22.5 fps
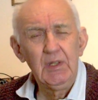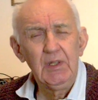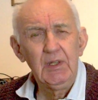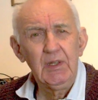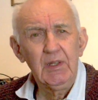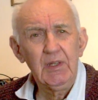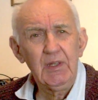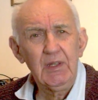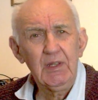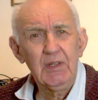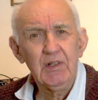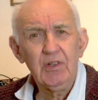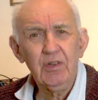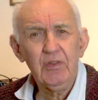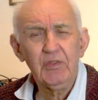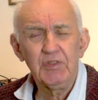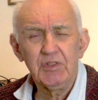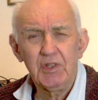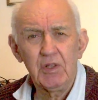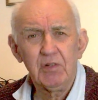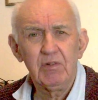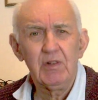and
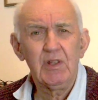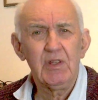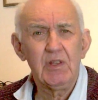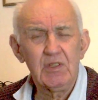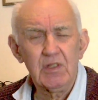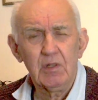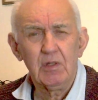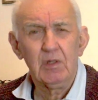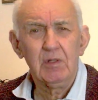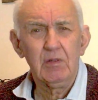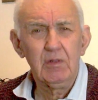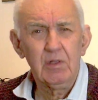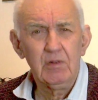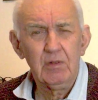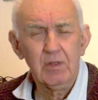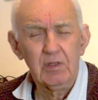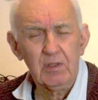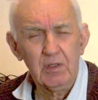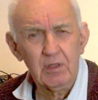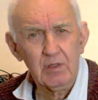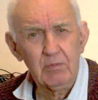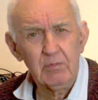obviously you need a
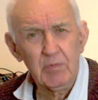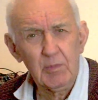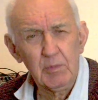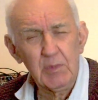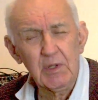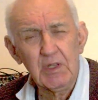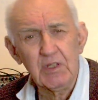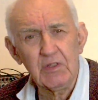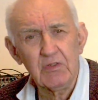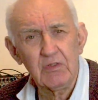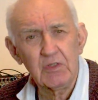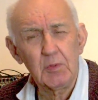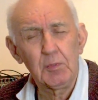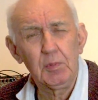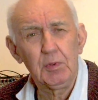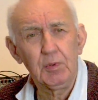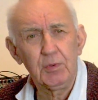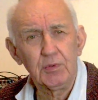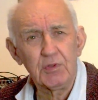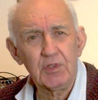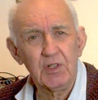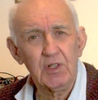means of
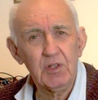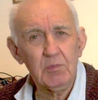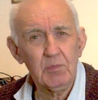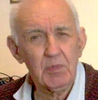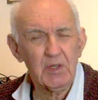supporting it,